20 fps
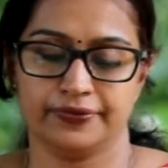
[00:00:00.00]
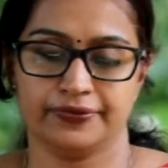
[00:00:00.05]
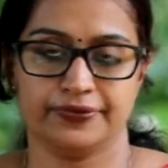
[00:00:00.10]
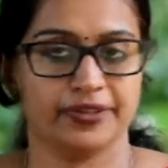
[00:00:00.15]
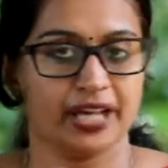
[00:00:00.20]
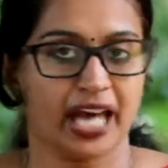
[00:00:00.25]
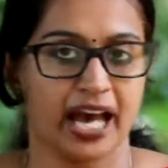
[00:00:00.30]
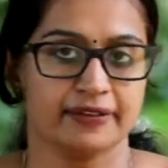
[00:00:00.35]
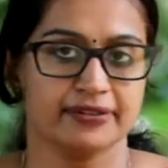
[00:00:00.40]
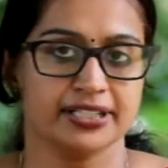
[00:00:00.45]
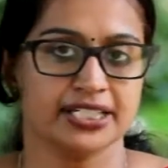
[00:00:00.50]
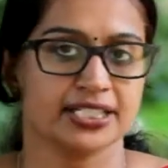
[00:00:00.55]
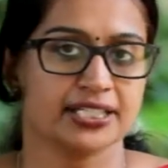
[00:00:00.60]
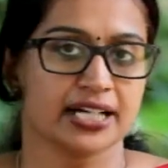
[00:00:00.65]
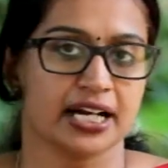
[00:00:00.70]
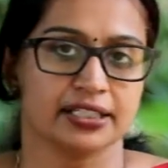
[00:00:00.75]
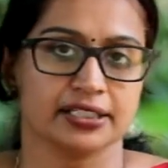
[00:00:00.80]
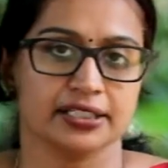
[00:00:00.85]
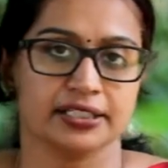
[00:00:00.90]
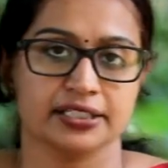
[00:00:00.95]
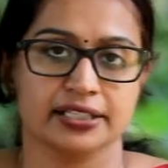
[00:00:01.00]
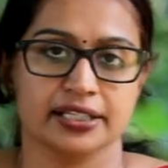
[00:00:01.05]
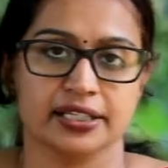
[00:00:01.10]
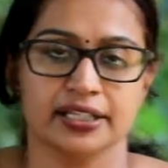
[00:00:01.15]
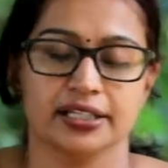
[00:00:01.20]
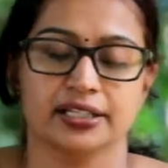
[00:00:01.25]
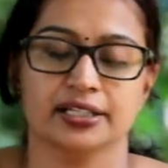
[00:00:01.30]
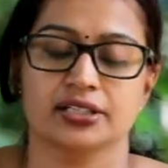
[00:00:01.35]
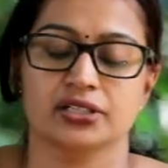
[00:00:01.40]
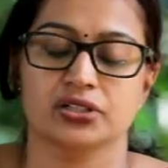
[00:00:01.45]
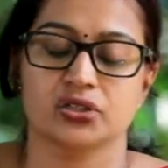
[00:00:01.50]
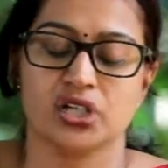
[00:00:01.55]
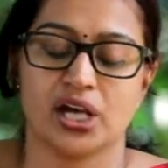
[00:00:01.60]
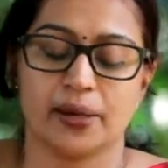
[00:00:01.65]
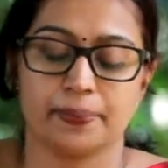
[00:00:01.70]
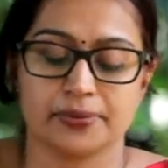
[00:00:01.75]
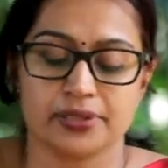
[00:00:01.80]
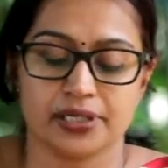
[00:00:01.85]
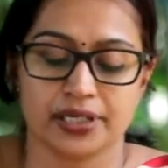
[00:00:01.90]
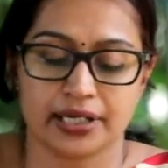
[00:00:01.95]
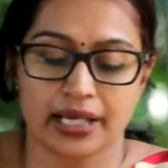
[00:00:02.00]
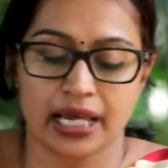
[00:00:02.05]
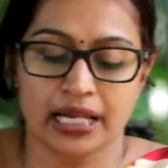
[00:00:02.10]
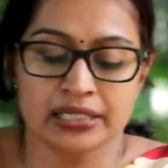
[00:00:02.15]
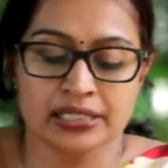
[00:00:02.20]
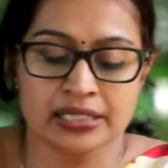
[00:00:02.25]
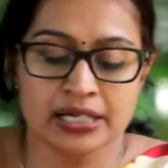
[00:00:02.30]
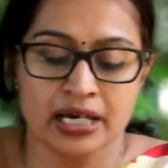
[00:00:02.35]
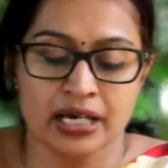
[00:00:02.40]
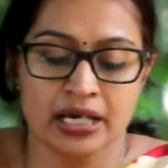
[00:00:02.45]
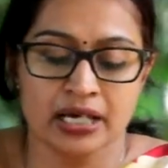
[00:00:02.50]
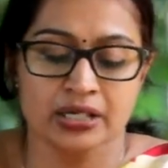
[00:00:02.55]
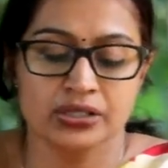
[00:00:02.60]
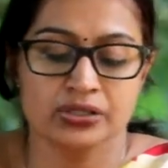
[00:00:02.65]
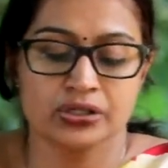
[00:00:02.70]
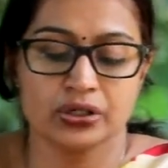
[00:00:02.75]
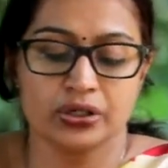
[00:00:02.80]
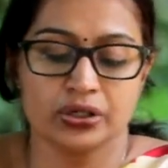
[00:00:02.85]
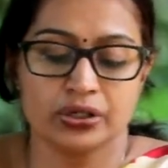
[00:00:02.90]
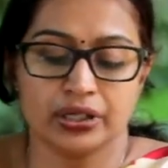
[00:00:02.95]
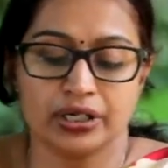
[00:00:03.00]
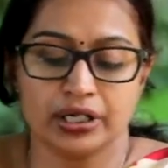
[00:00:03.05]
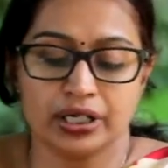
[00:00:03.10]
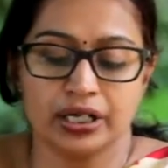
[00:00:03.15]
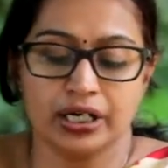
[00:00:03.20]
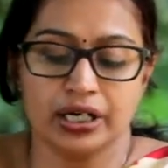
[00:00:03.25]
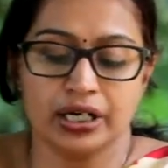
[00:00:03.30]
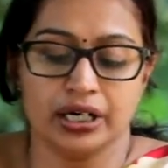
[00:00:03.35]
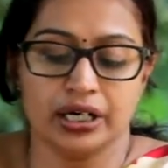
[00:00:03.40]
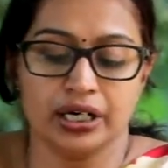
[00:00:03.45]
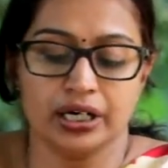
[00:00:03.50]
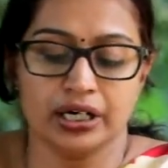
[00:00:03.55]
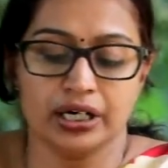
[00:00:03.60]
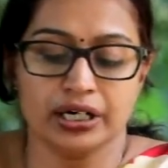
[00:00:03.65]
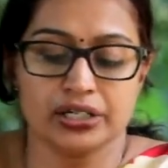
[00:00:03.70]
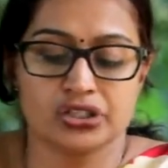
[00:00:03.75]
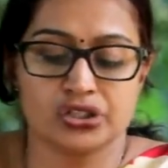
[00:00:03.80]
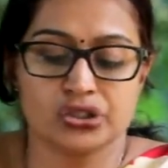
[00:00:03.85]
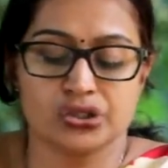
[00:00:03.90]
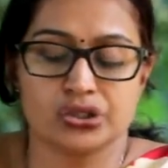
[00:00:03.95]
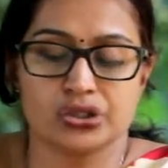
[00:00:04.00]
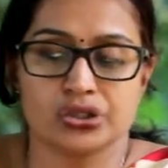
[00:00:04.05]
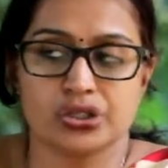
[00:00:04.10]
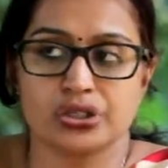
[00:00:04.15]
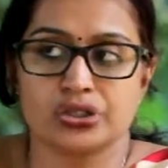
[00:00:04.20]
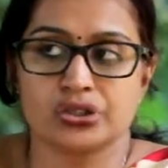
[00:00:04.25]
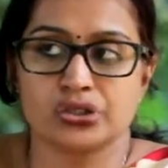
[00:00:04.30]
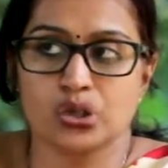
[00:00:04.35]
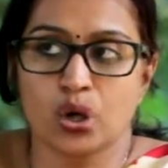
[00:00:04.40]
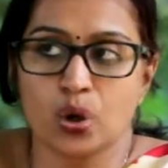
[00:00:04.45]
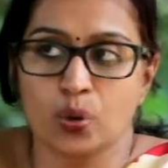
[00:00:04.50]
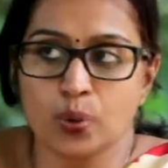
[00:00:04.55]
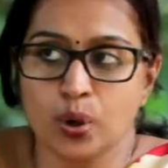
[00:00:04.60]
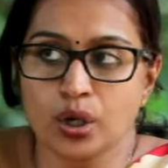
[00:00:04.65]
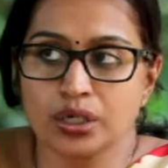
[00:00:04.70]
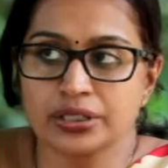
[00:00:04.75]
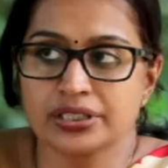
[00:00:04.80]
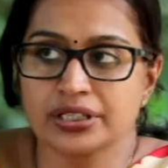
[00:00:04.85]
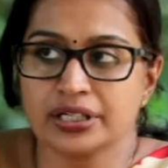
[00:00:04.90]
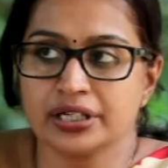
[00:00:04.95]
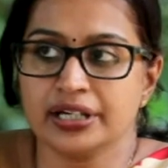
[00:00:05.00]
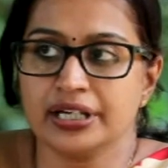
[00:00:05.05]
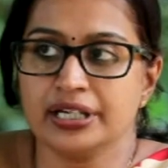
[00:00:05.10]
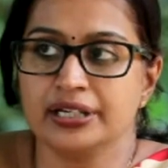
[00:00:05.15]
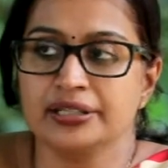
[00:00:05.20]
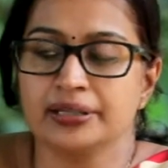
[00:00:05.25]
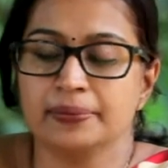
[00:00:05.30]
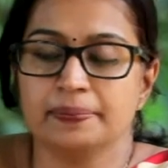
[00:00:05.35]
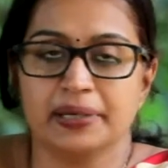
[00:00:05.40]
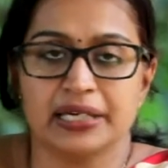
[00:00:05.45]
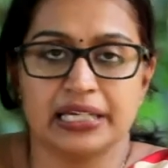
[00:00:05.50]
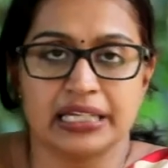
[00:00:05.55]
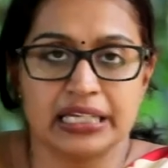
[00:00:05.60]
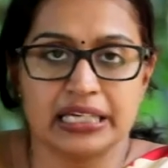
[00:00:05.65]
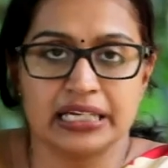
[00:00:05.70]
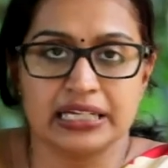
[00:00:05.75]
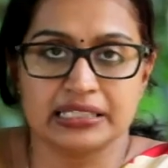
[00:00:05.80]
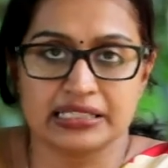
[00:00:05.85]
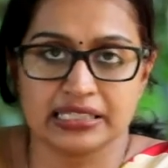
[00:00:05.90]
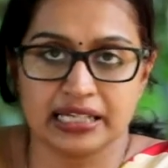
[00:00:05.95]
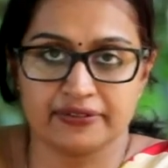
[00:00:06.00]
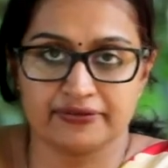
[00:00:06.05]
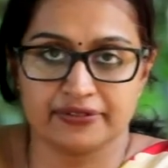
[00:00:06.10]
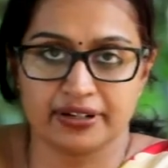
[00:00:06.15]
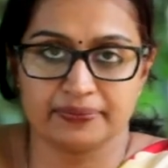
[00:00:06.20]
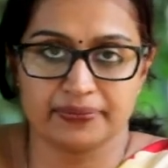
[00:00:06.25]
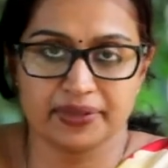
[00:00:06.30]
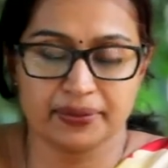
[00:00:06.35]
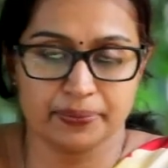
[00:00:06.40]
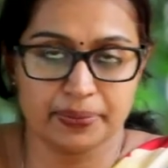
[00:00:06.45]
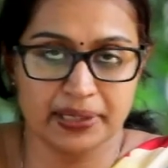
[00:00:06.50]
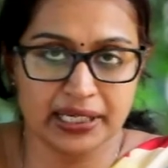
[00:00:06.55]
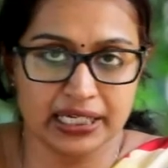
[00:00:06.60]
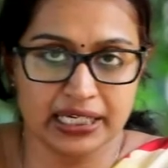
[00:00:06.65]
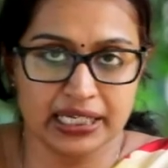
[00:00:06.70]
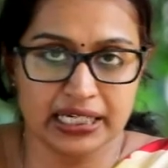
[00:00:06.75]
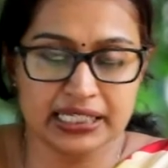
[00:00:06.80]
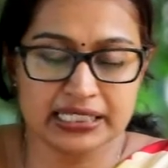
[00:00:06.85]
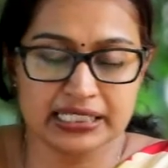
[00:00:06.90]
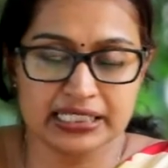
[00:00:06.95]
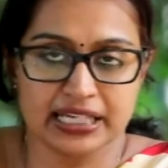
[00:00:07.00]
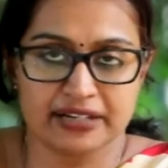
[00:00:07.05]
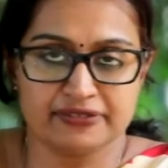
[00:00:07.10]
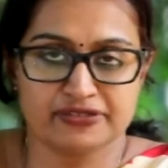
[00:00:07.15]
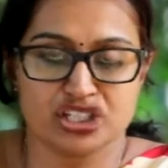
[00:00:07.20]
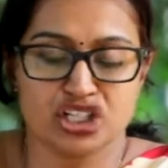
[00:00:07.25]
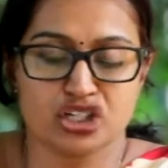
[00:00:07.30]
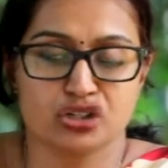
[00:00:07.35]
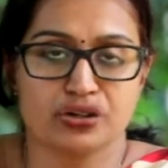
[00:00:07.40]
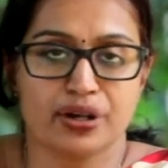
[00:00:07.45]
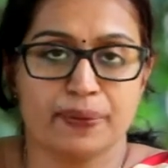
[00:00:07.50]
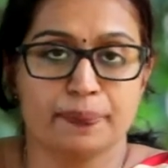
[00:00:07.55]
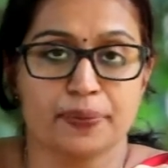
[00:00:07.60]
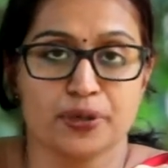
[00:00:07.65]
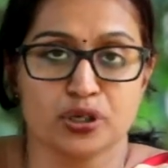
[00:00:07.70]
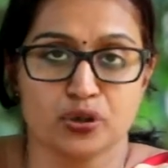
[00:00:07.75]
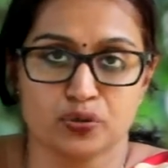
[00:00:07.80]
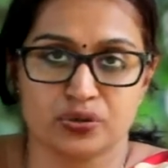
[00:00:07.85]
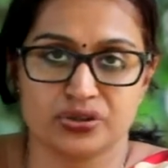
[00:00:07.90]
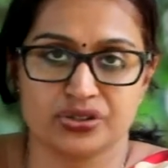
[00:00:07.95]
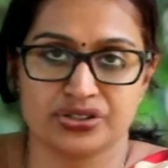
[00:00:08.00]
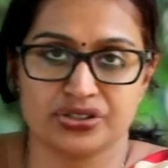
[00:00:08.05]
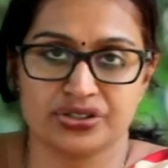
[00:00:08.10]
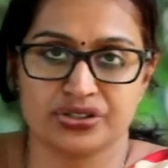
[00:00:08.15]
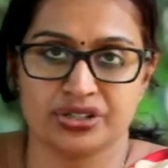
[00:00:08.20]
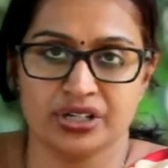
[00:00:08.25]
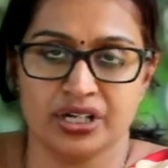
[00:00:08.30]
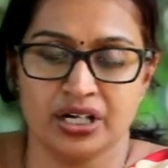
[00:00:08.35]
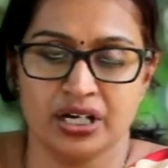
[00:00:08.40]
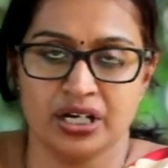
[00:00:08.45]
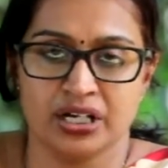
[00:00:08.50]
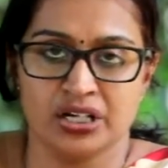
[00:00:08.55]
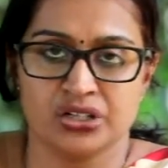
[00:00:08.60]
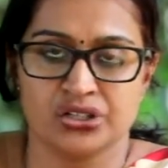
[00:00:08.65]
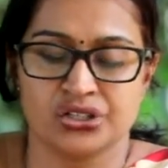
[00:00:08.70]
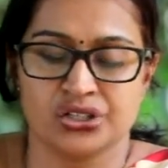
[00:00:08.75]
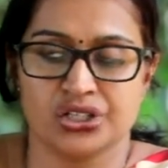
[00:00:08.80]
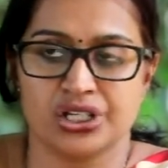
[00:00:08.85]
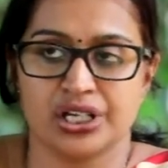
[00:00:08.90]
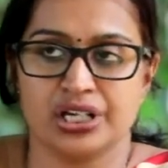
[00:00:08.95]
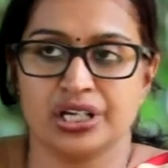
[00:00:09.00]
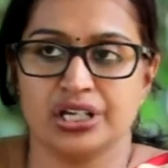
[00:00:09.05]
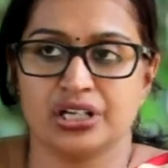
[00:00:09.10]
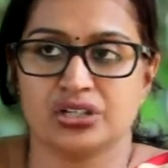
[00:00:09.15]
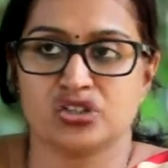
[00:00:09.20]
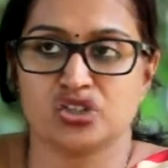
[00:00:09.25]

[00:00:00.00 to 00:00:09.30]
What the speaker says: we haven't started the chapter yet. So Shawwalter, in the beginning itself, from the beginning itself, she rebukes, she